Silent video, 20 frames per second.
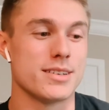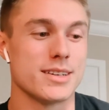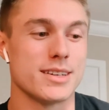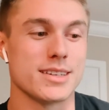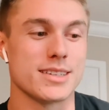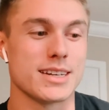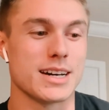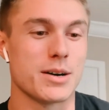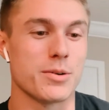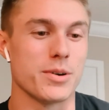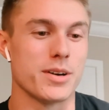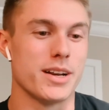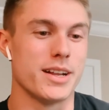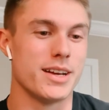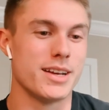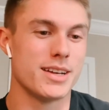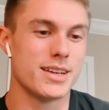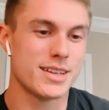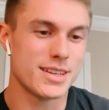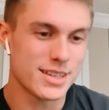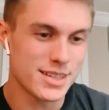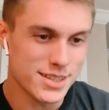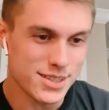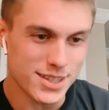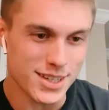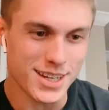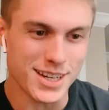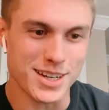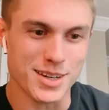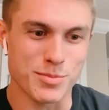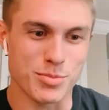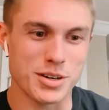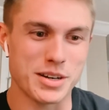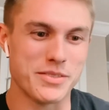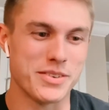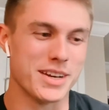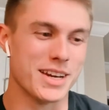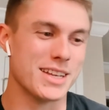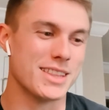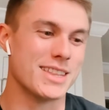as I would
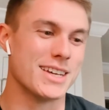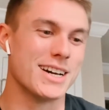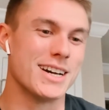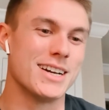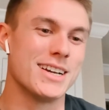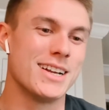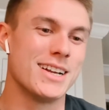abbreviate that.